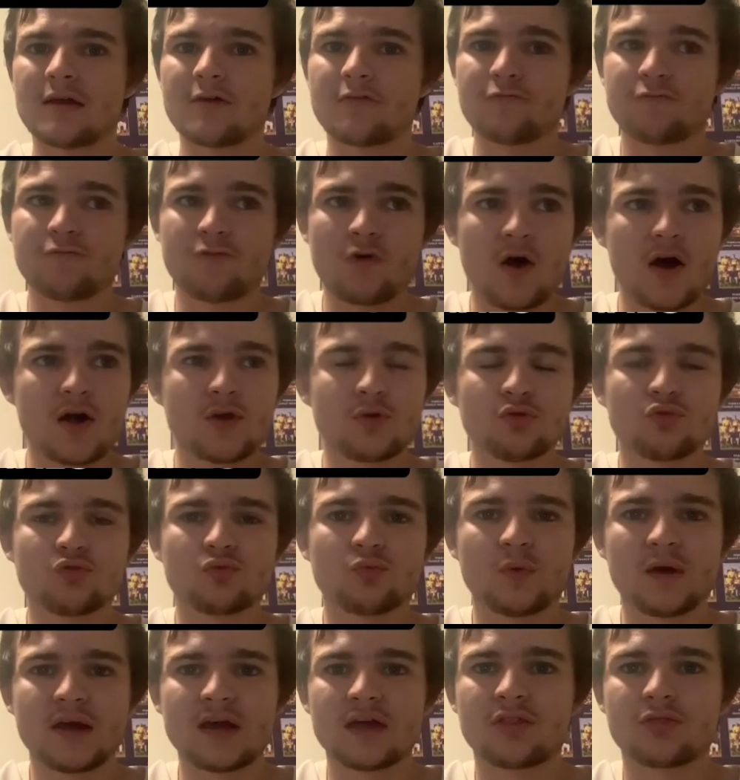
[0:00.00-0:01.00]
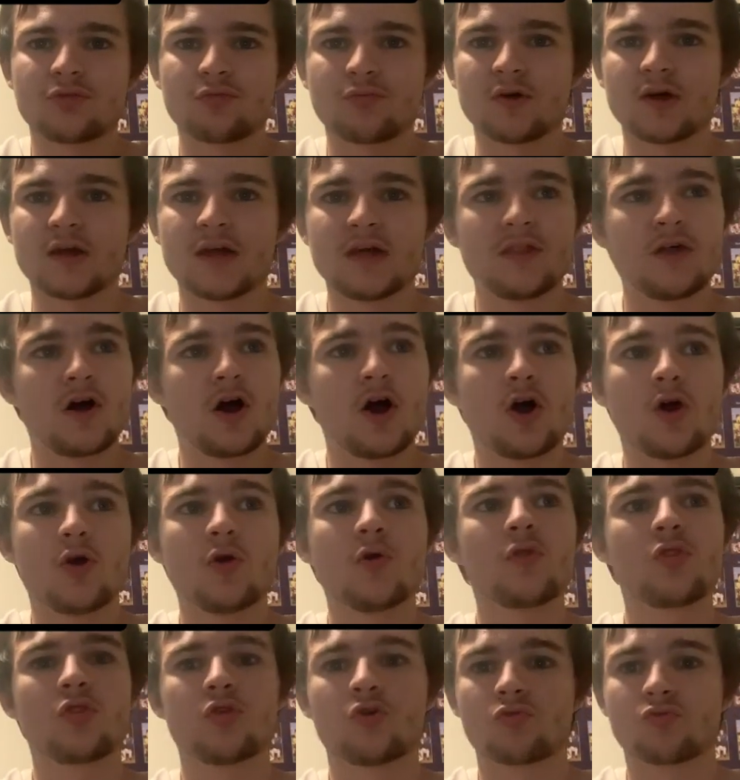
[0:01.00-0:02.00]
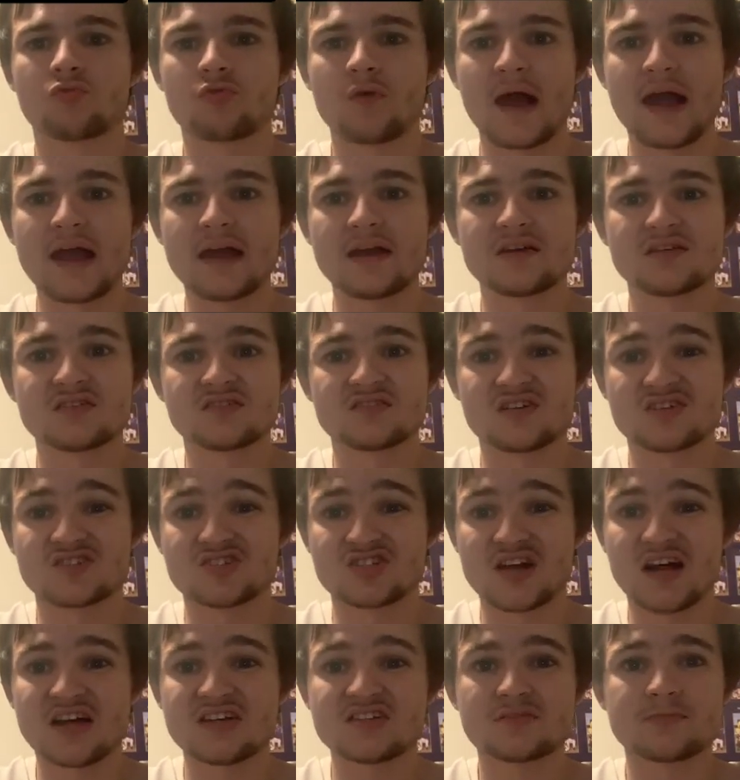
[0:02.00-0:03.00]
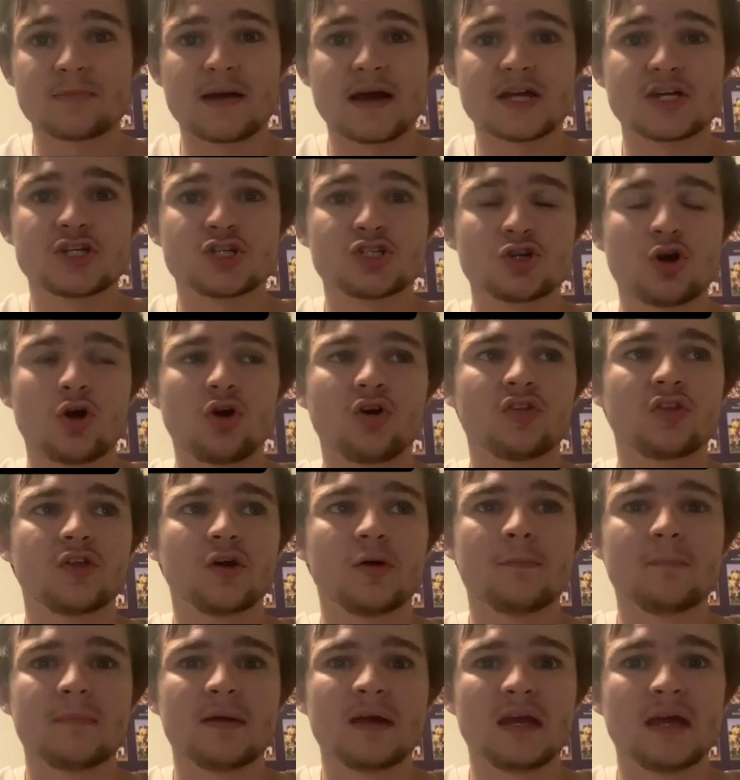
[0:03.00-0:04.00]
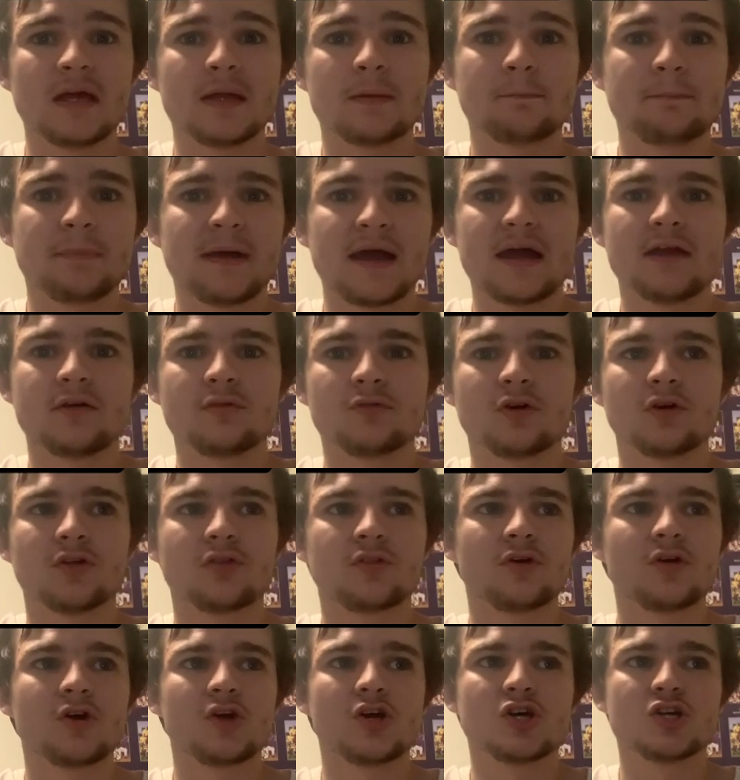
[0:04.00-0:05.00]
Finals week three, though, the Raiders just may shock them in Penrith,